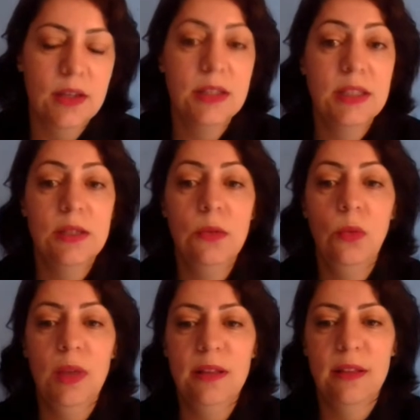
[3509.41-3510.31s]

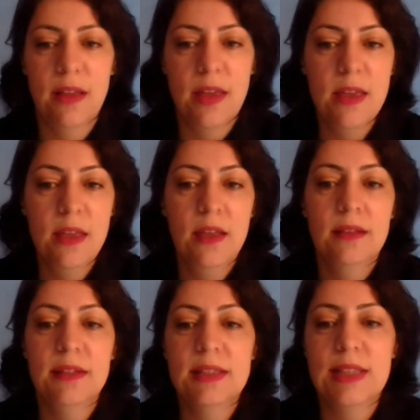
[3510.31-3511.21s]
Until one day,
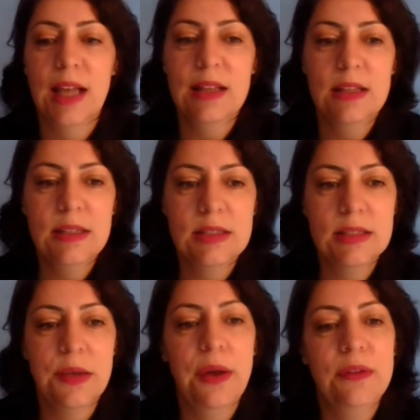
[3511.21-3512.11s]
the
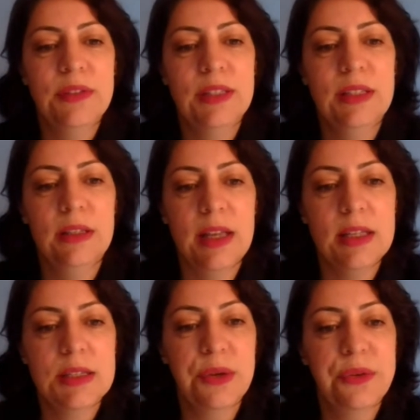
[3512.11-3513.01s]
saddest of the
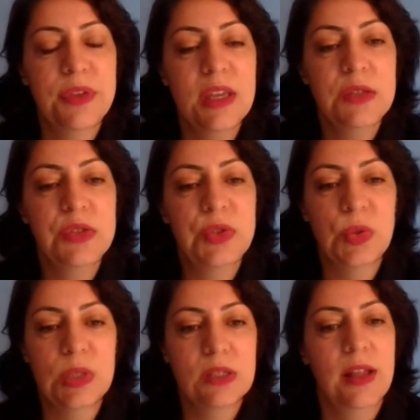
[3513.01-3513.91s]
days of his
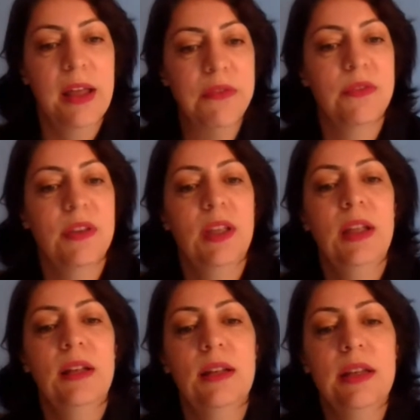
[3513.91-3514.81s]
short life,
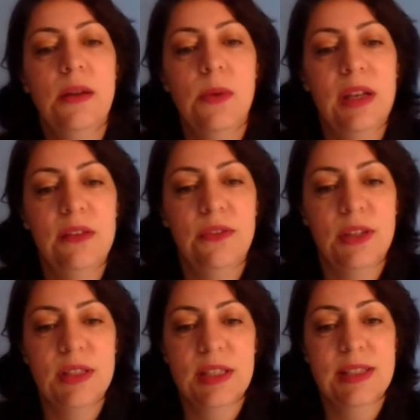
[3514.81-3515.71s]
the little
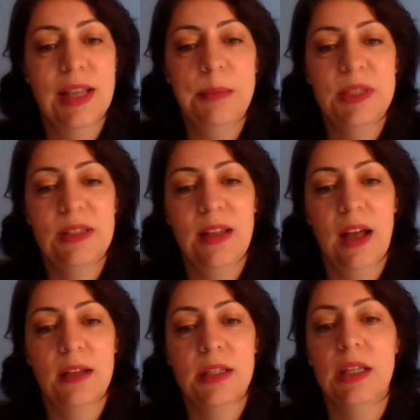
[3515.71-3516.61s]
elephant accepted
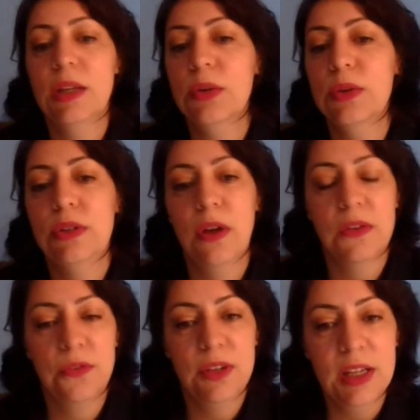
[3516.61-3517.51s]
that he could
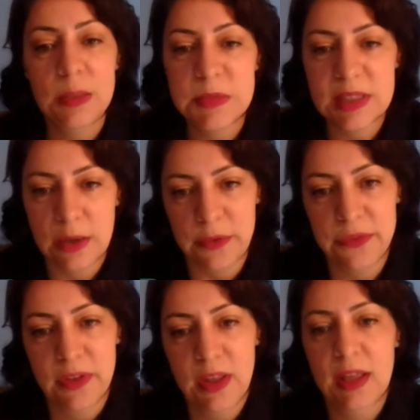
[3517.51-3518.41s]
not free
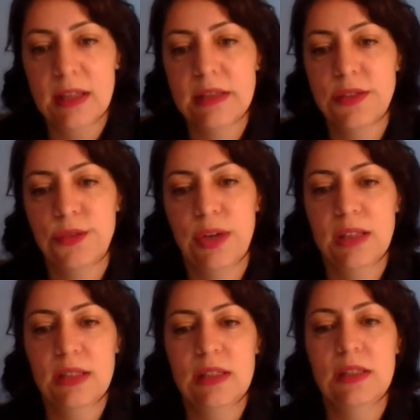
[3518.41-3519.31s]
himself and
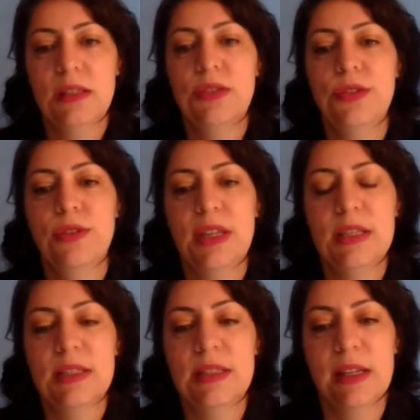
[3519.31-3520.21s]
surrendered to
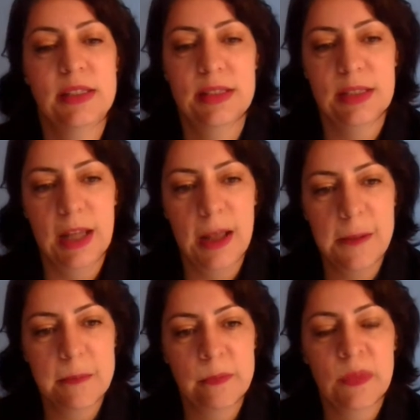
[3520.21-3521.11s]
his destiny.